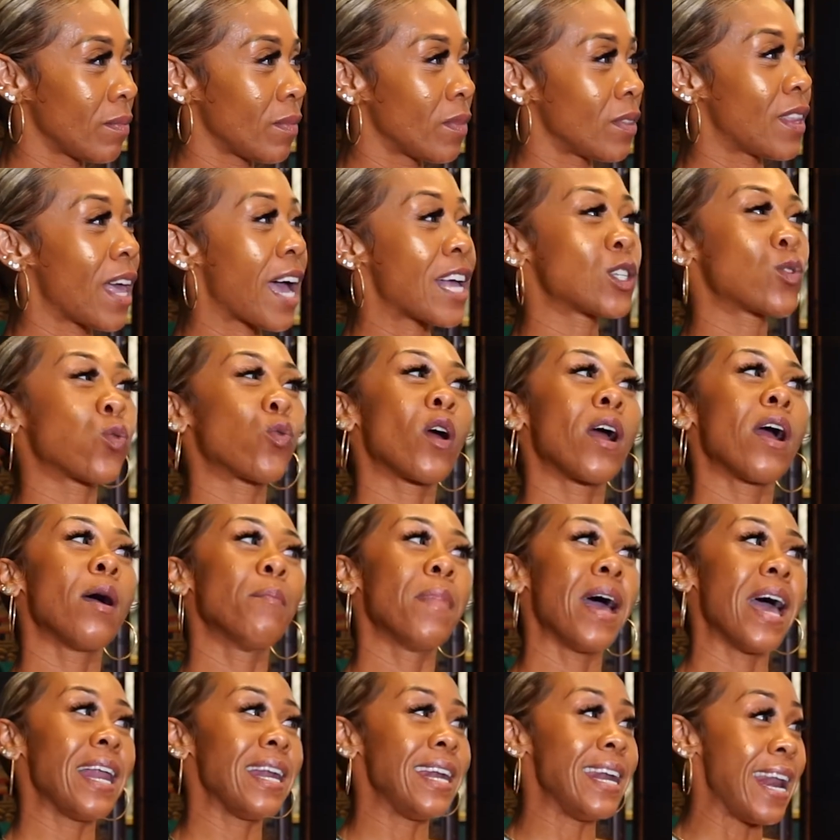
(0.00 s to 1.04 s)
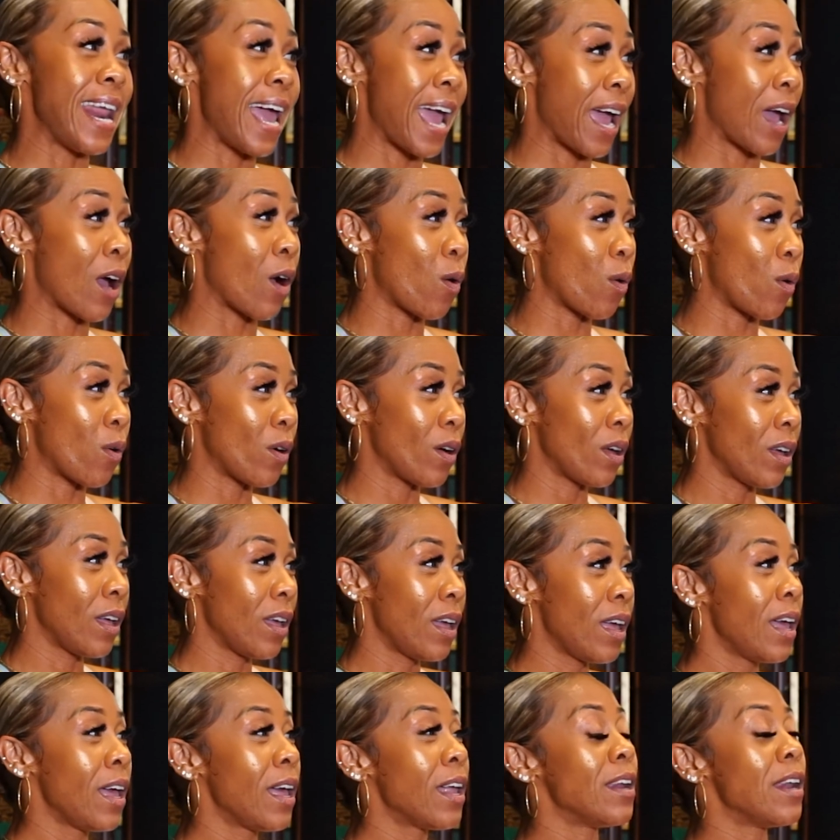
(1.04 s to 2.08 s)
That's where I'm at now.
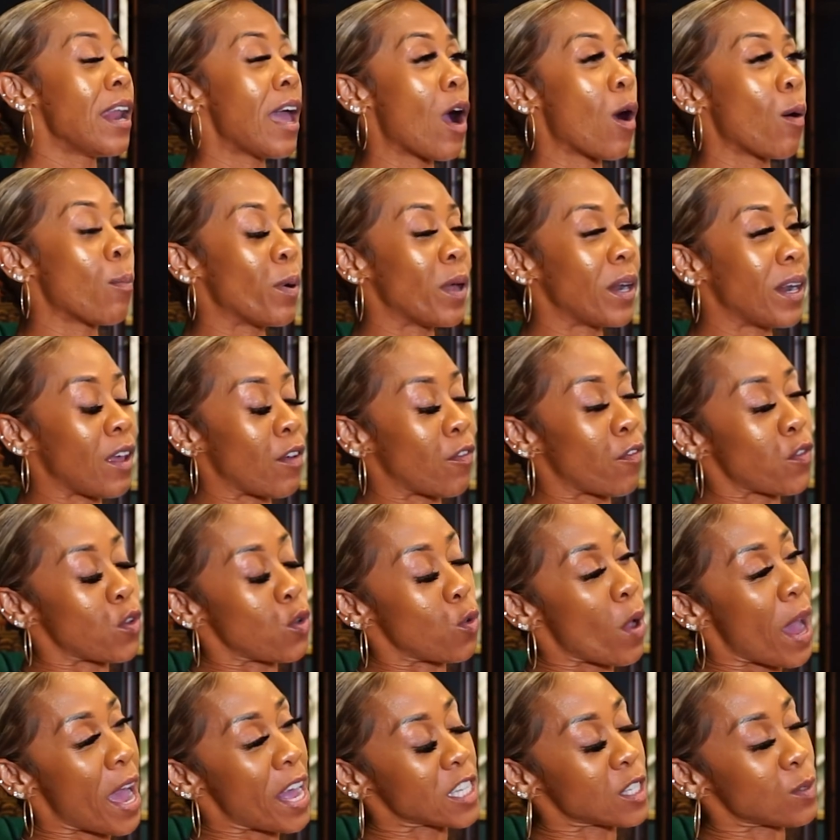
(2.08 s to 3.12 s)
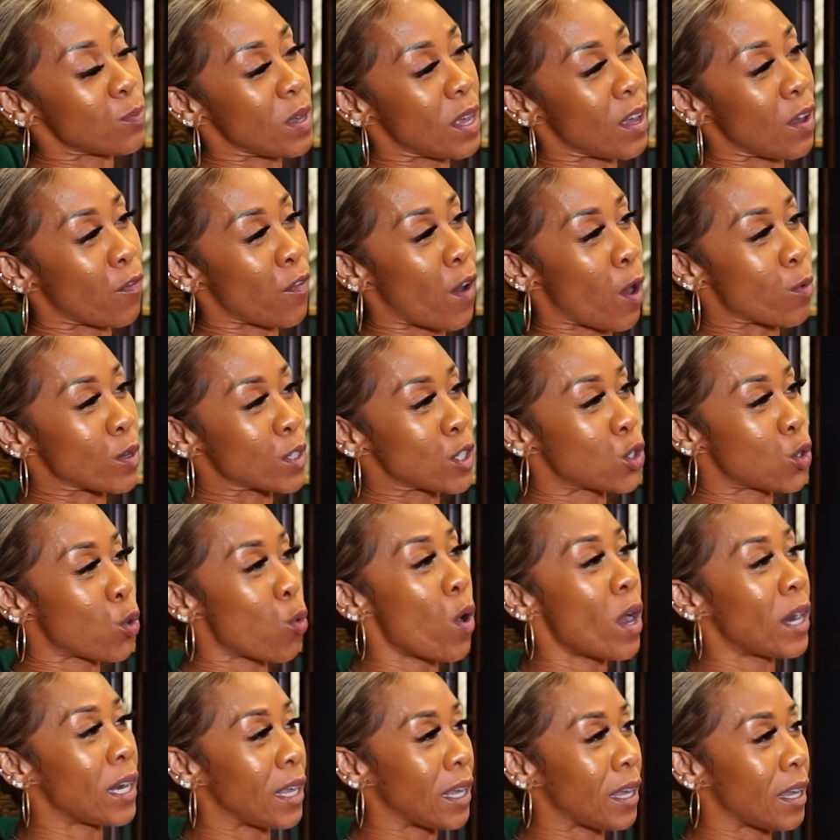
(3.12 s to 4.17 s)
But if you ask me if I was
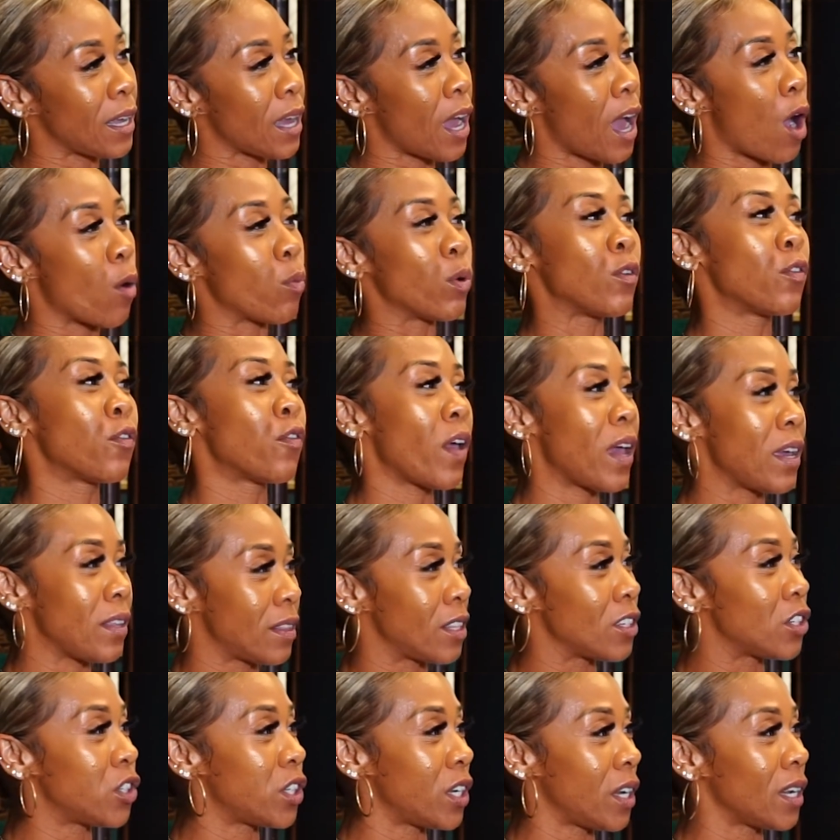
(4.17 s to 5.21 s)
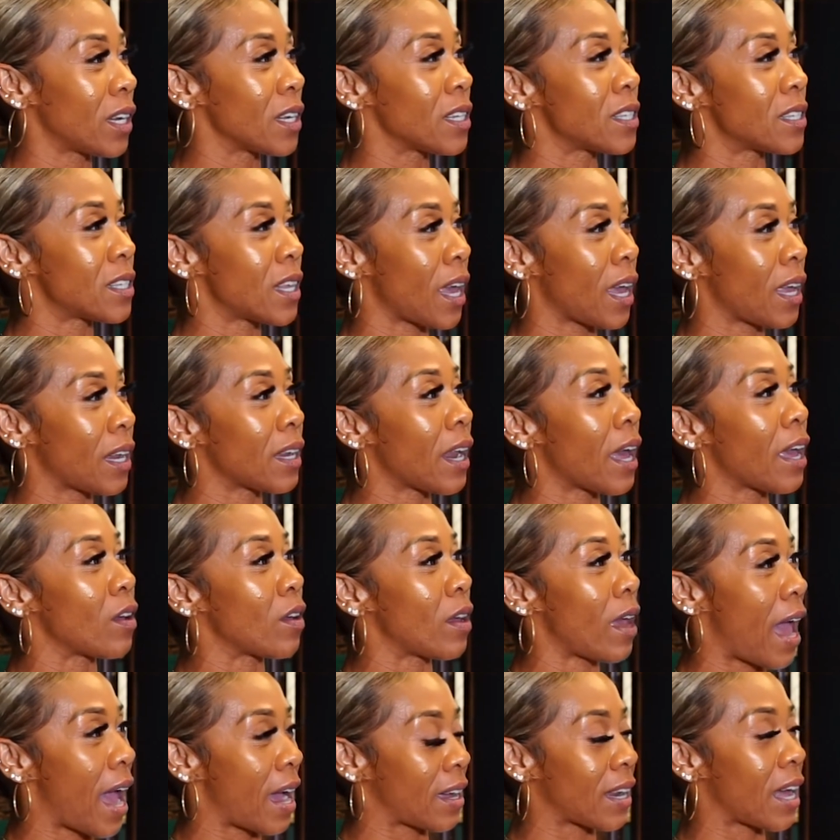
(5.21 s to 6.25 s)
20, I would fake the shit and say,
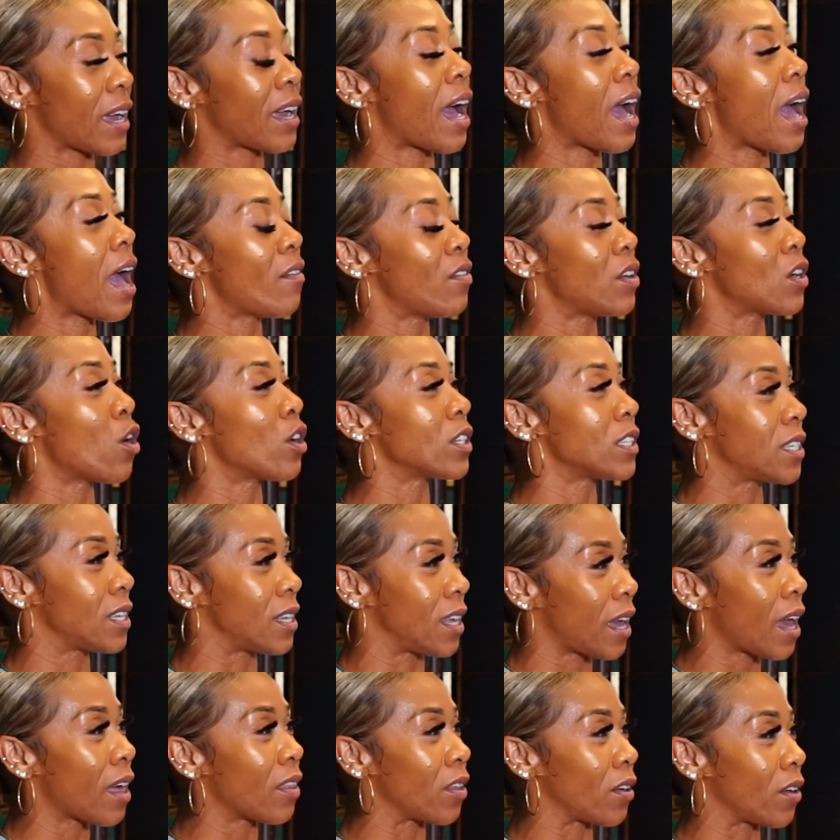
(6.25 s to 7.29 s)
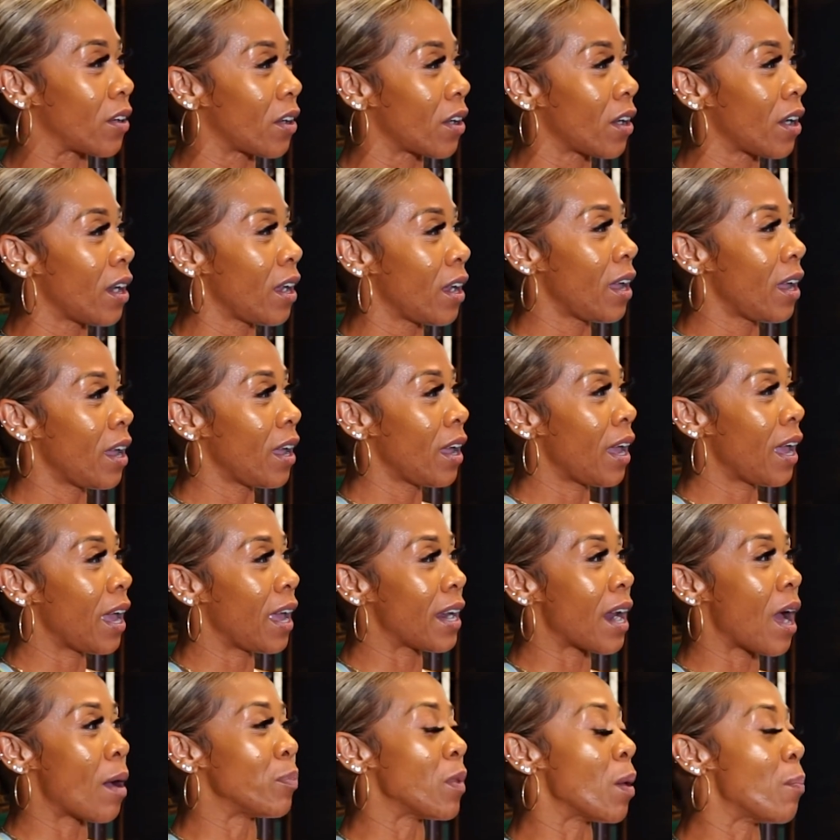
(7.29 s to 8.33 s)
act like I have it all together
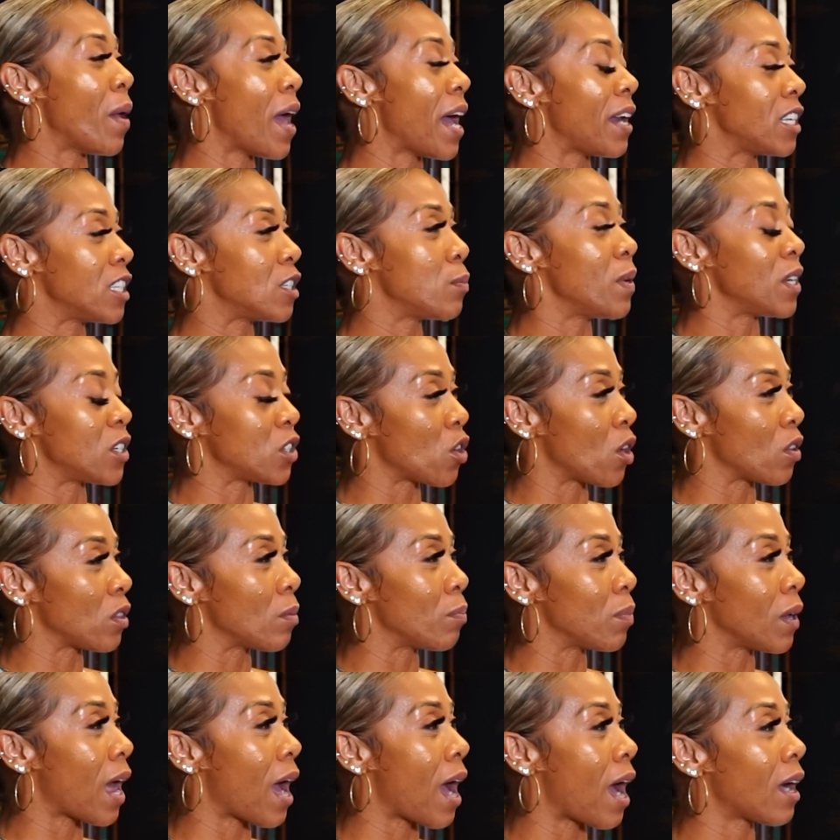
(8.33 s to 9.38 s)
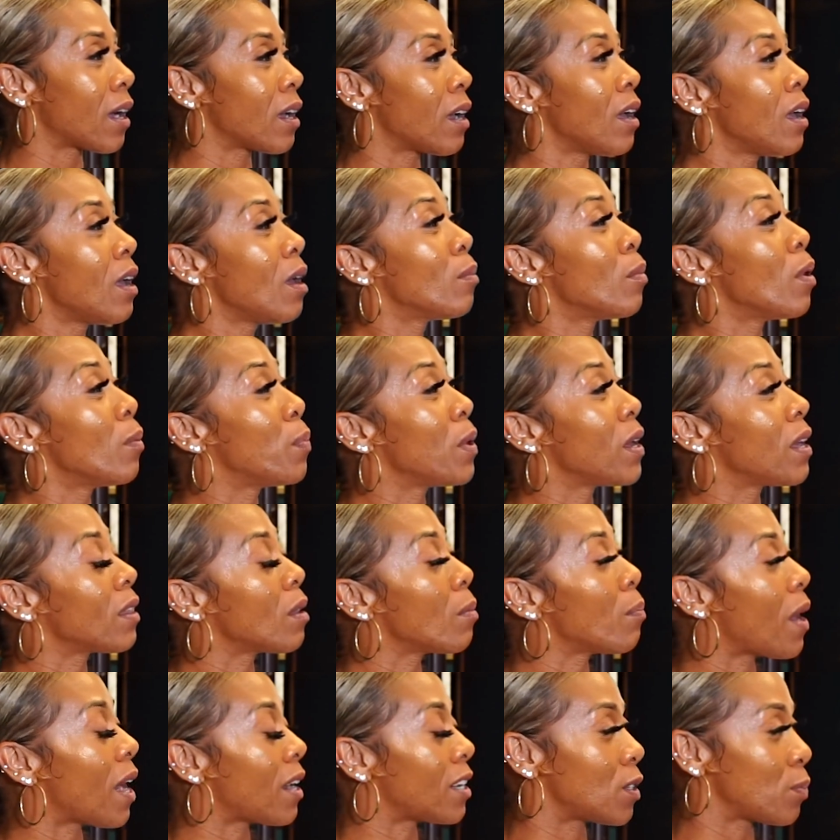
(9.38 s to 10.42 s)
and I'm the baddest bitch on the block. But being the
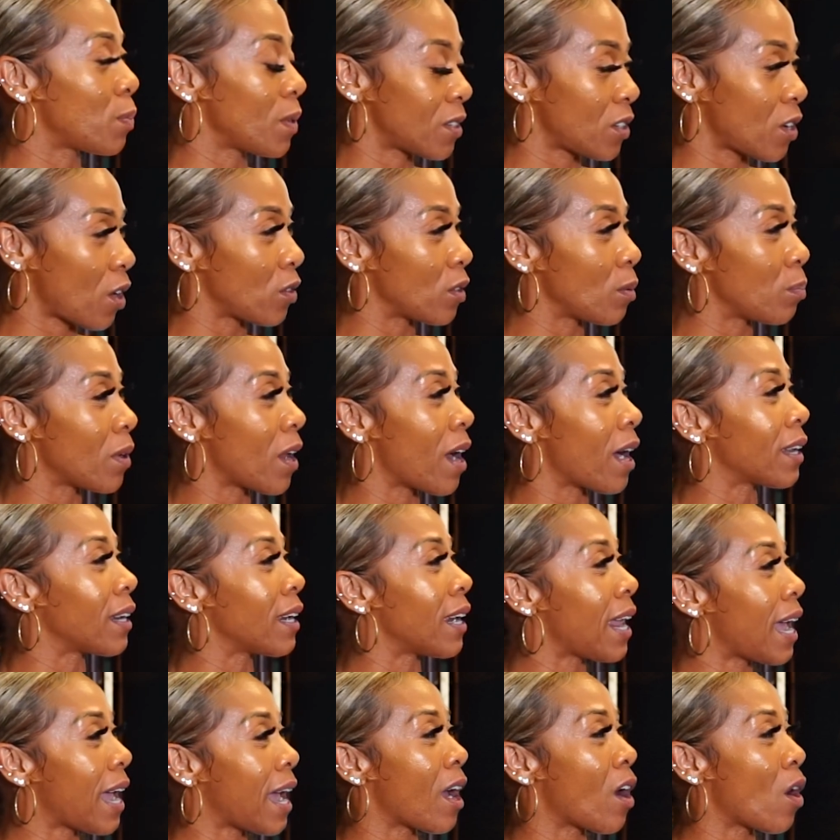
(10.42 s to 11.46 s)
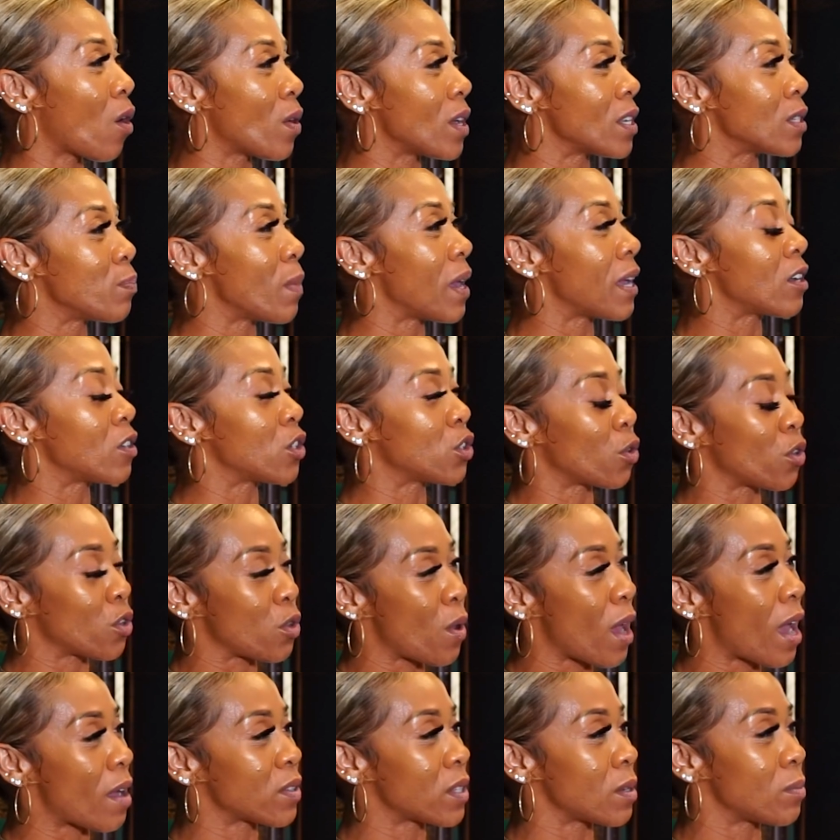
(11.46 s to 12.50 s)
baddest bitch on the block now is making sure you
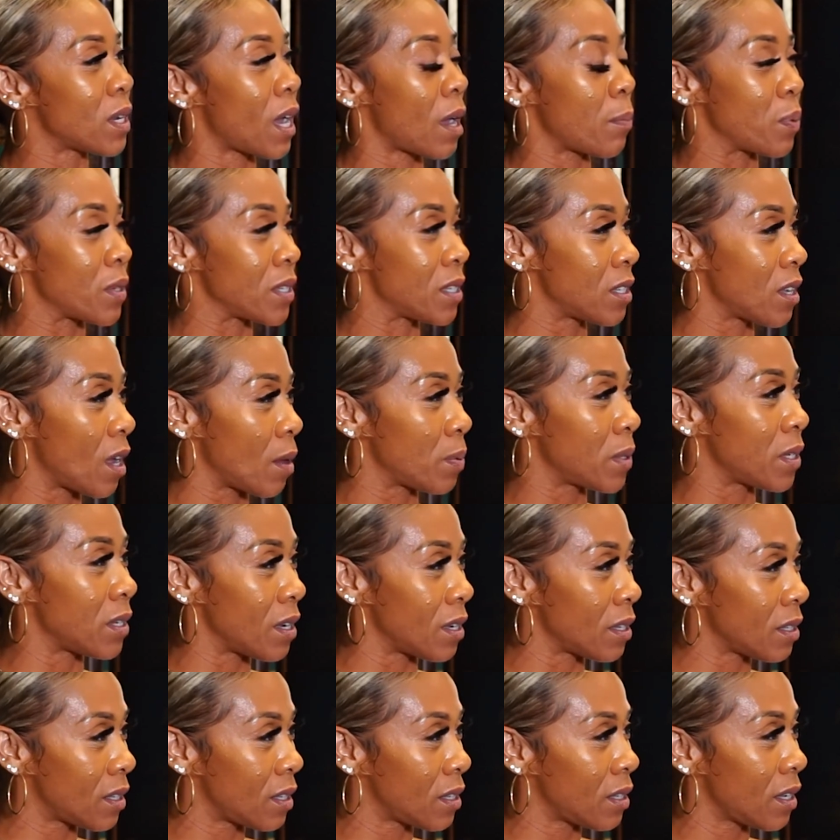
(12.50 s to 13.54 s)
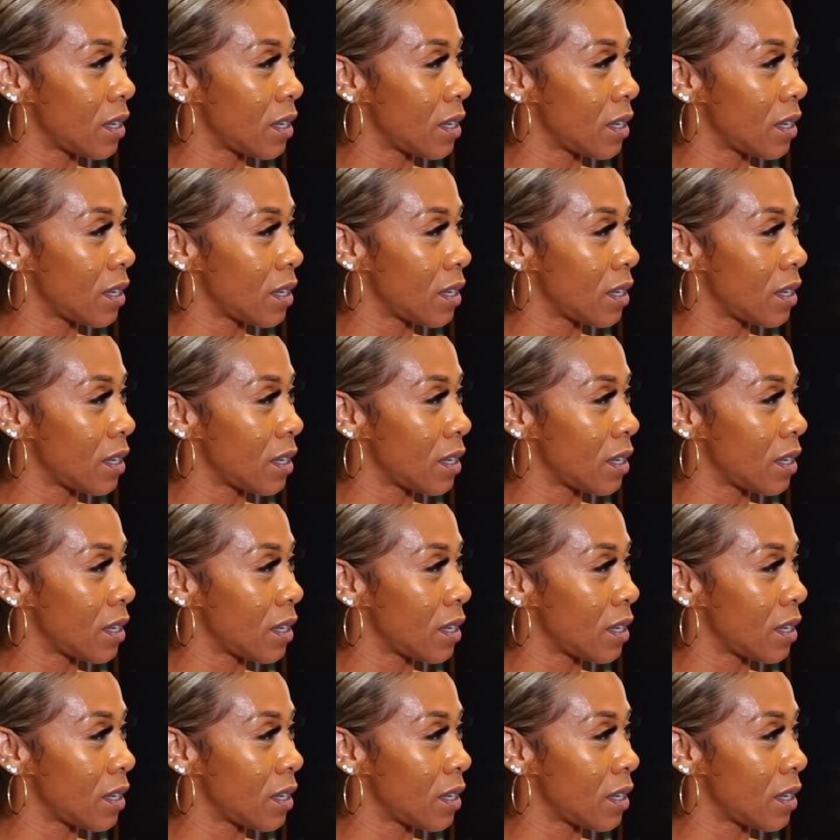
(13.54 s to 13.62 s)
have some type of substance.